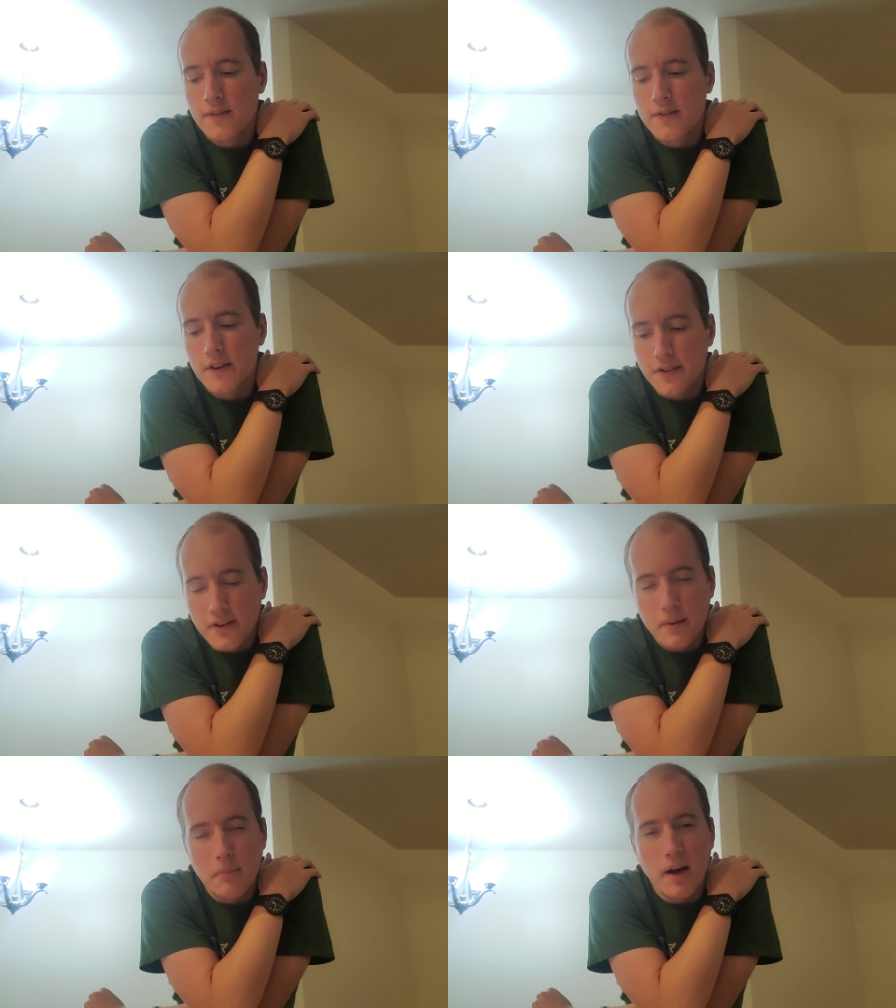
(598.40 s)
For the
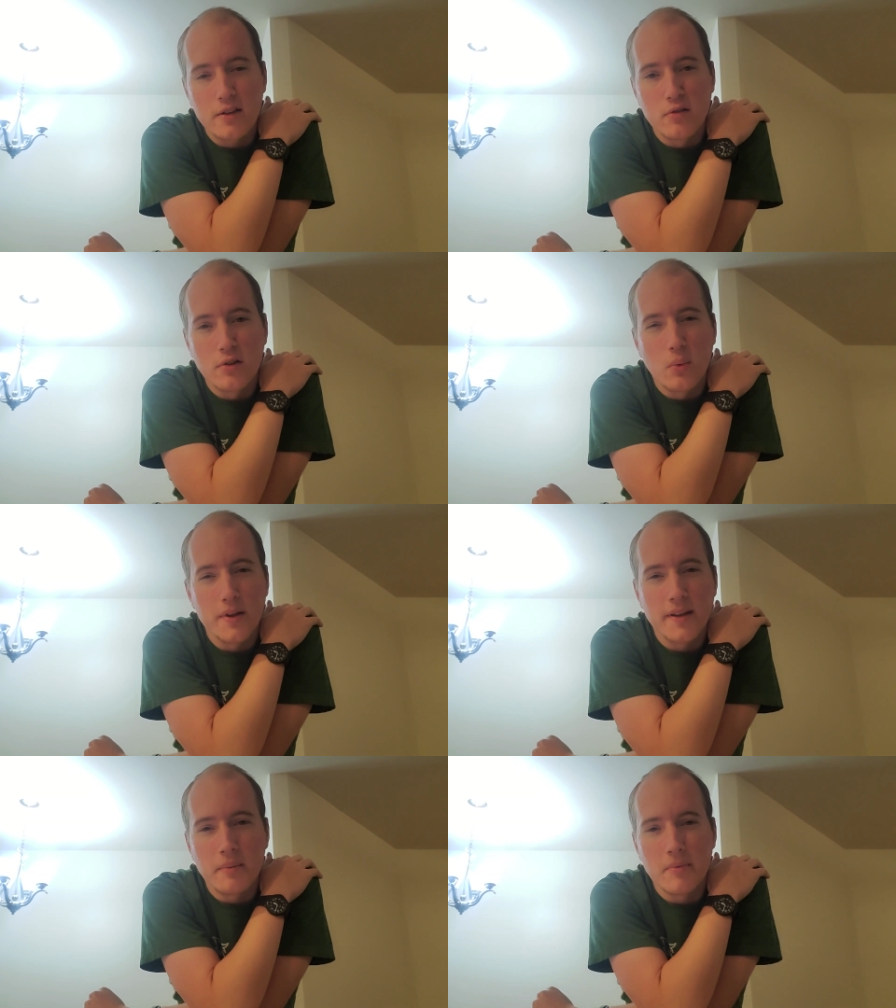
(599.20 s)
sim, I don't know
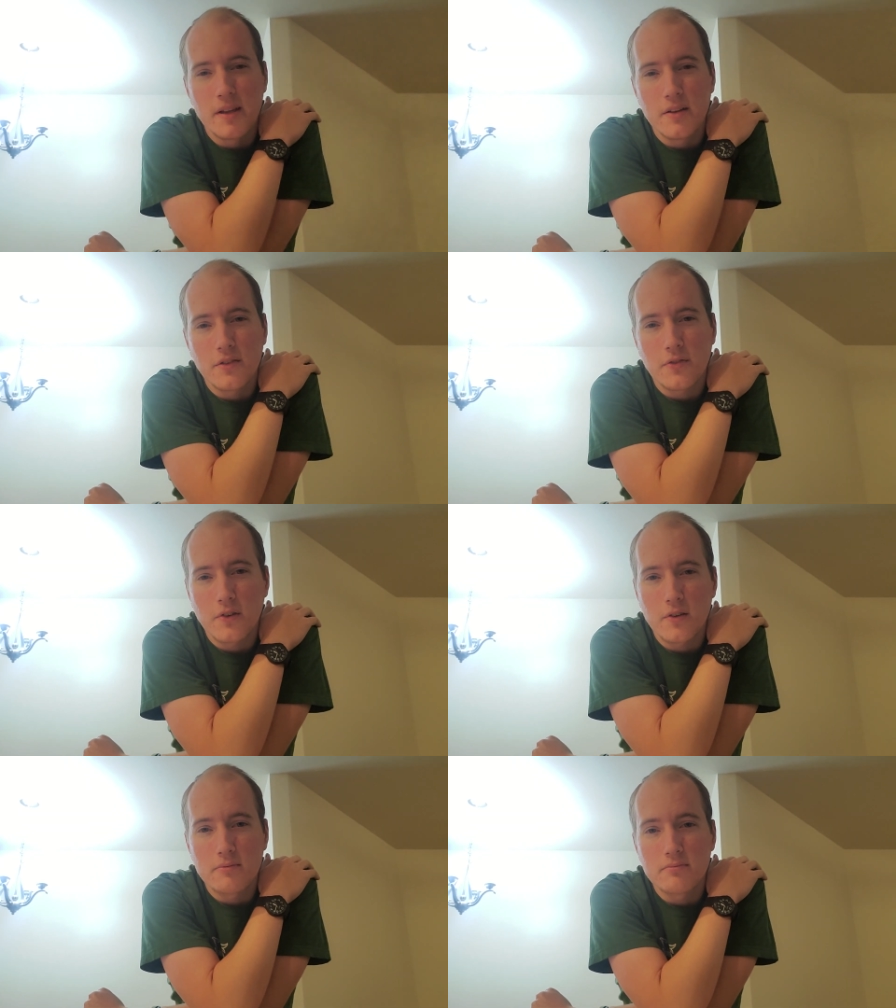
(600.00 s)
what that means
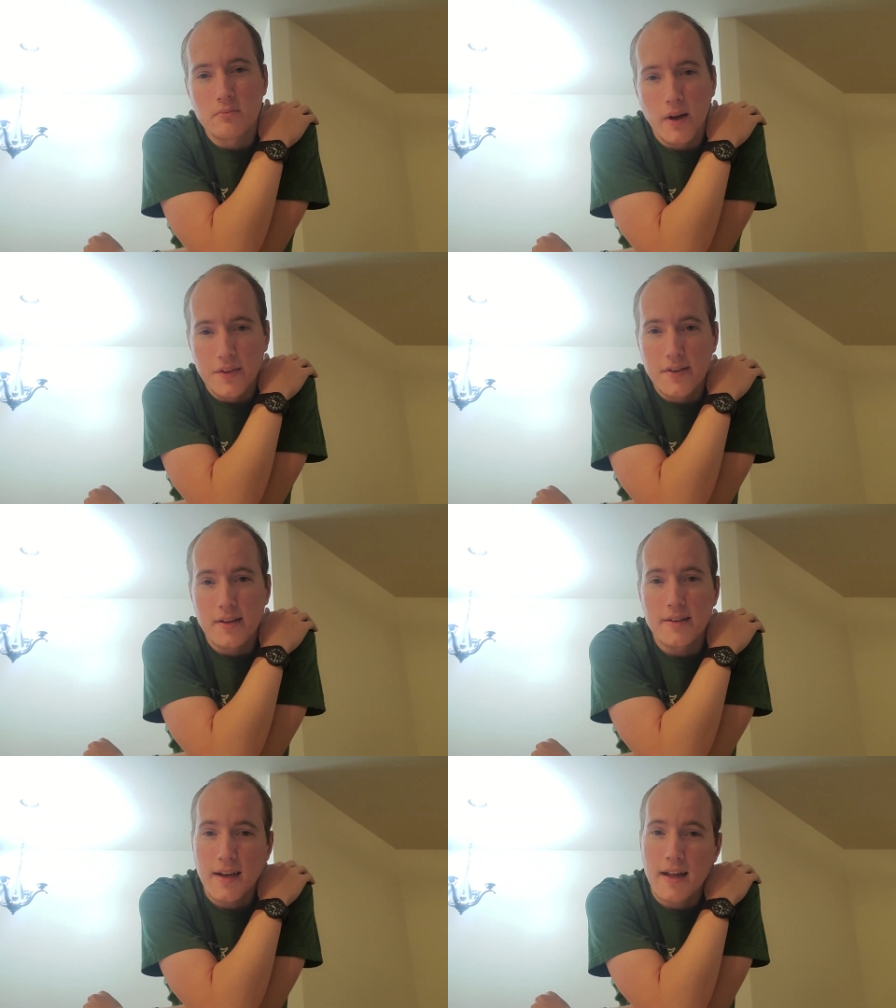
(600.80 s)
for racing
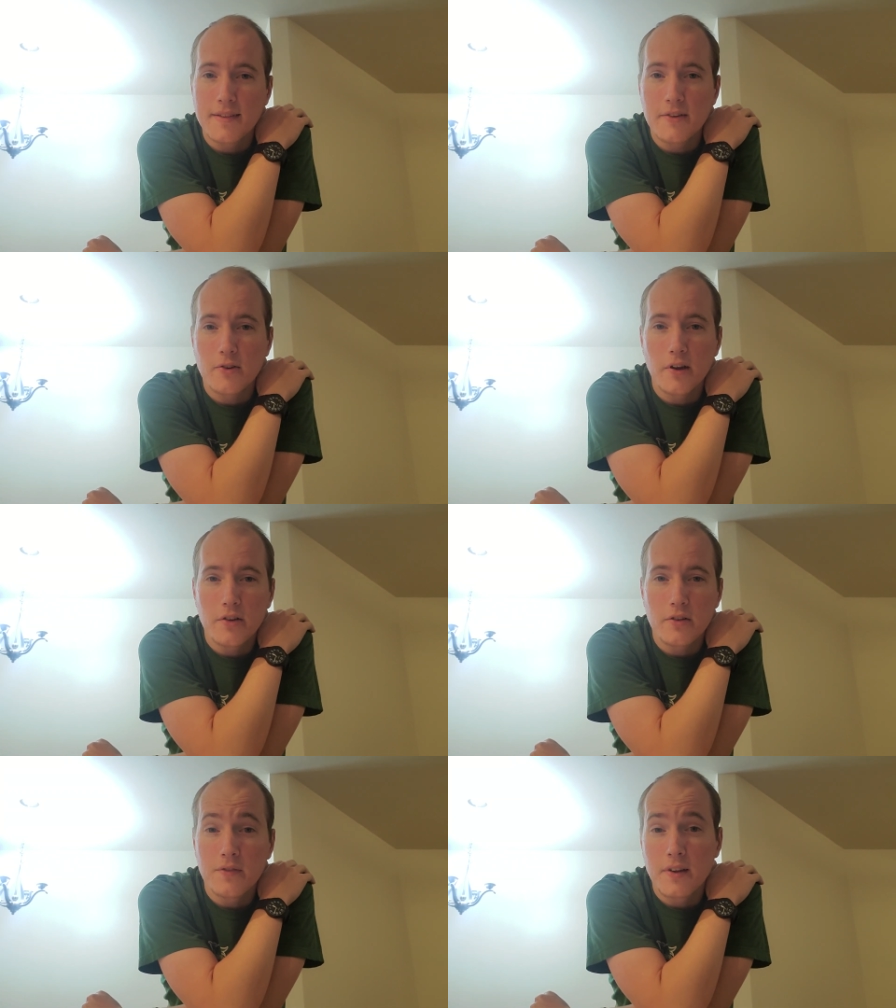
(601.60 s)
and content
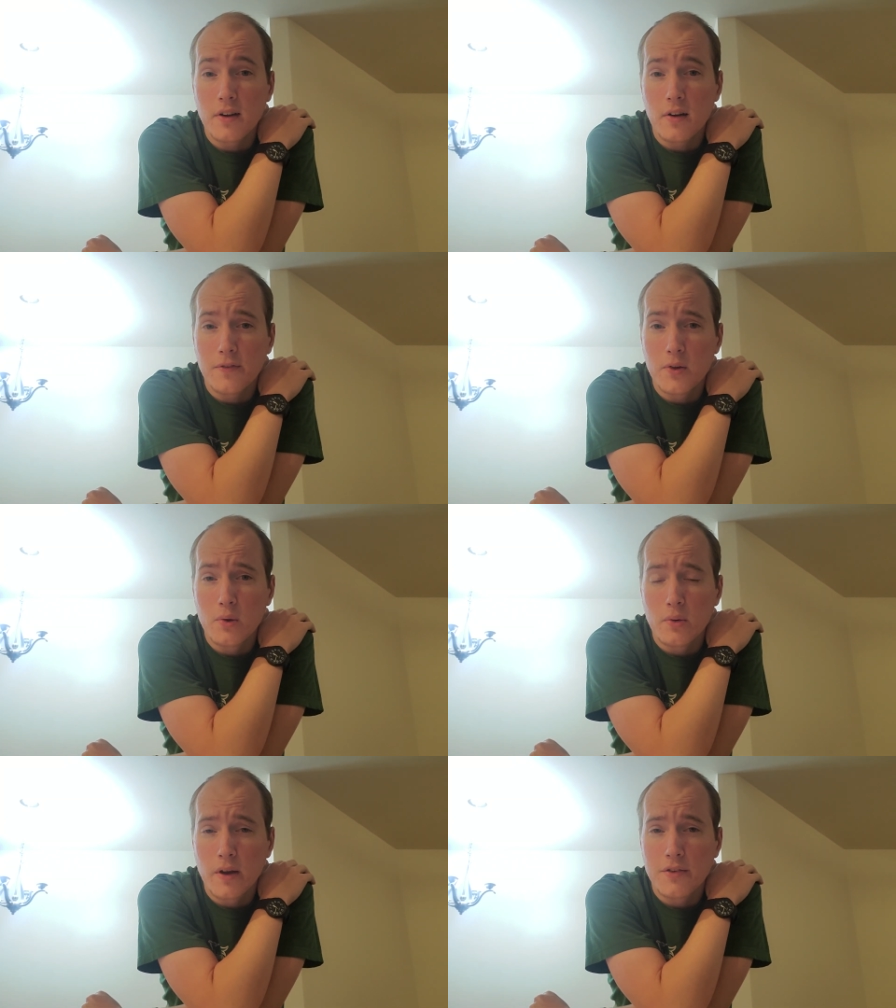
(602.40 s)
creation, if there are
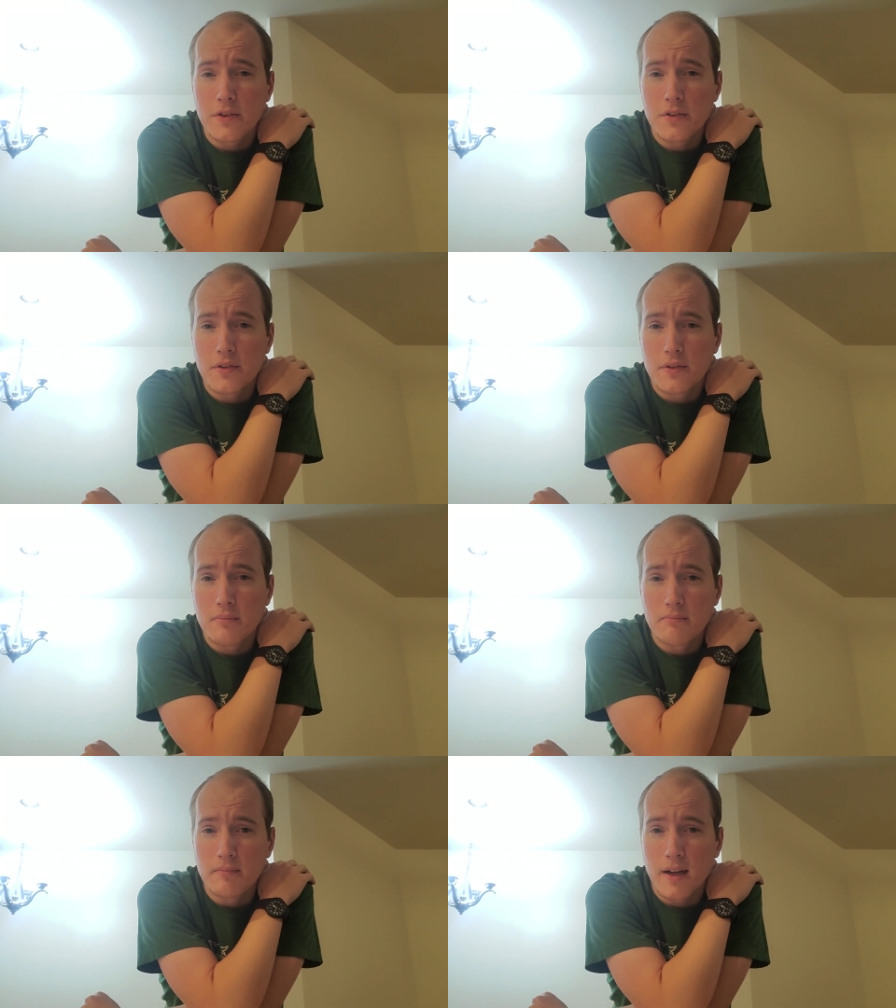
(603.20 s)
fewer races
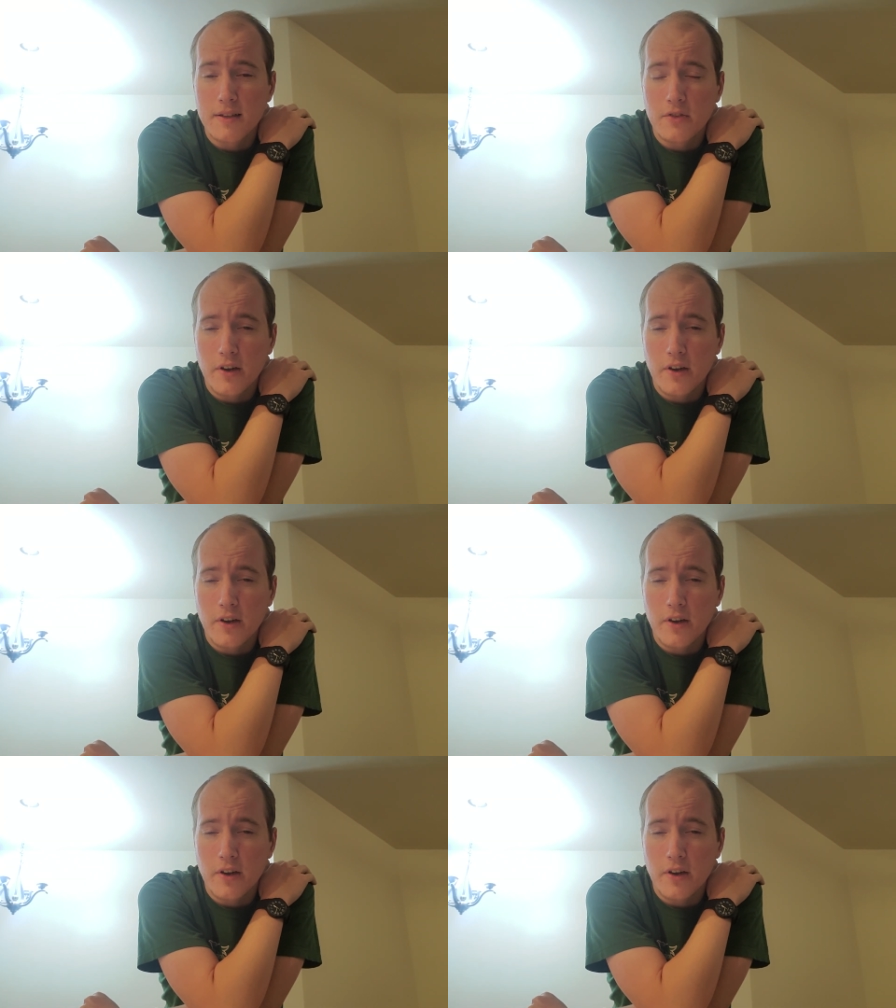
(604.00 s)
on the